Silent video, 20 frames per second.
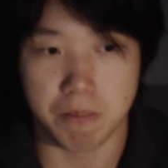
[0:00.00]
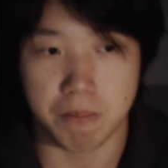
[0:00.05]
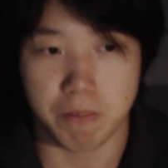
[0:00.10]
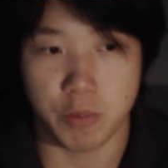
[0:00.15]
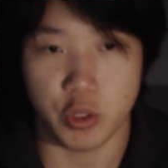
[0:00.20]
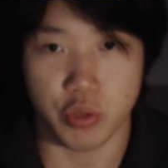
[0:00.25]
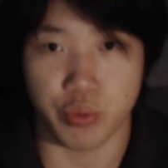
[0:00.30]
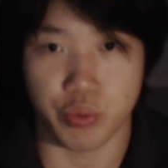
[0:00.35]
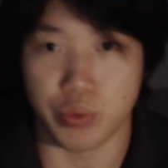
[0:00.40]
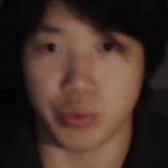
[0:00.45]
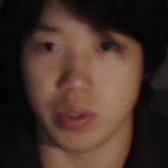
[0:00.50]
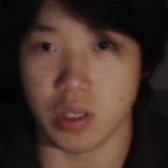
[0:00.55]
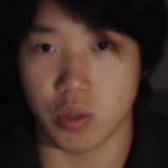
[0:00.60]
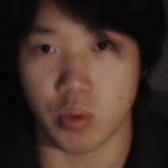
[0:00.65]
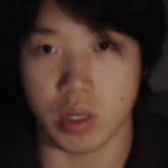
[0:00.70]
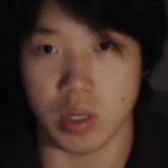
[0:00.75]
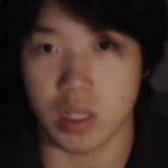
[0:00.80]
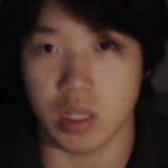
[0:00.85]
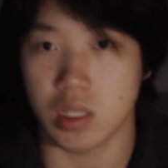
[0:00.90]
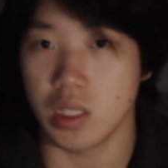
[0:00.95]
just really
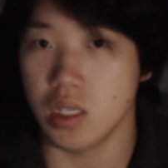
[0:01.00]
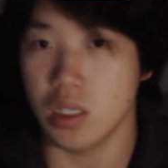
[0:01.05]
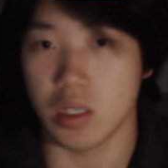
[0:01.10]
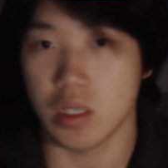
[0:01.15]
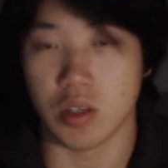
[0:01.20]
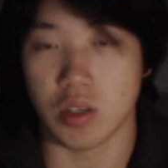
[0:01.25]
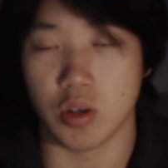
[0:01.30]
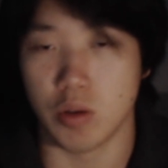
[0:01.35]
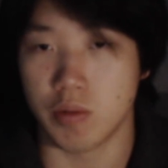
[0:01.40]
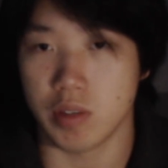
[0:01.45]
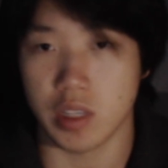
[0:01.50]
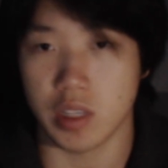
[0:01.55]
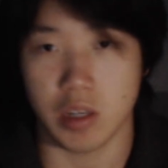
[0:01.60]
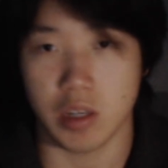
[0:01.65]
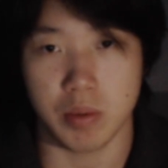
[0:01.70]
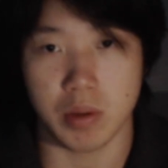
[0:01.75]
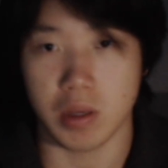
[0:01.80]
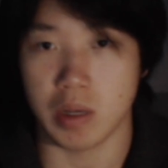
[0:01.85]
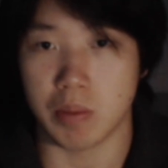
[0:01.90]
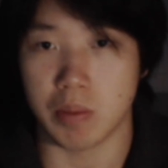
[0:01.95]
quickly, and hopefully I'll
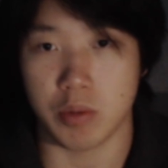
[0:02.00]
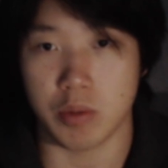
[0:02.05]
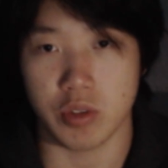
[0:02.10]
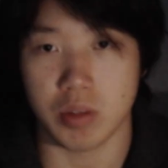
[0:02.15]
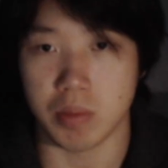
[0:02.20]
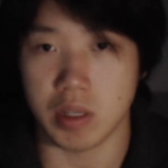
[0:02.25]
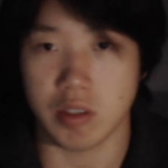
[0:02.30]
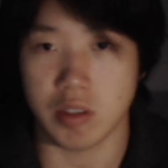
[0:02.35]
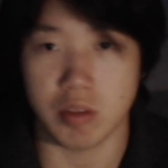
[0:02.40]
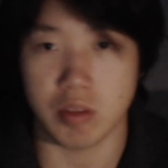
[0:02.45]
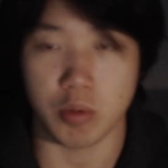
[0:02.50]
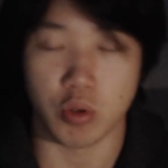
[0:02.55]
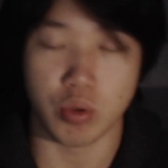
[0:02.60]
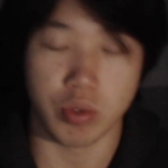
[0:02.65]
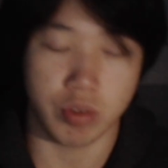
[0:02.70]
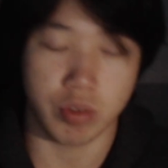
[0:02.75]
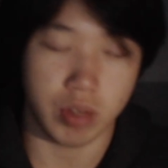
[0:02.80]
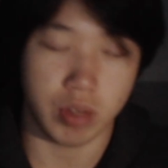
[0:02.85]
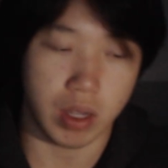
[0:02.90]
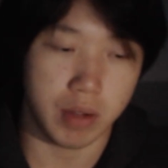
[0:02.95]
be able to make some cool
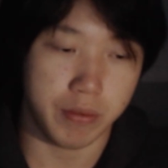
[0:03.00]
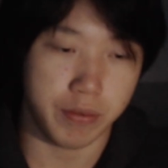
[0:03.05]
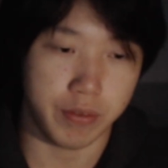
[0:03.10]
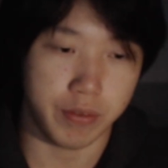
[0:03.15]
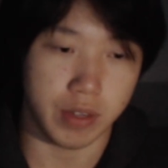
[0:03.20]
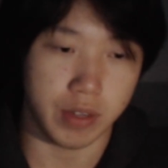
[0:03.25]
stuff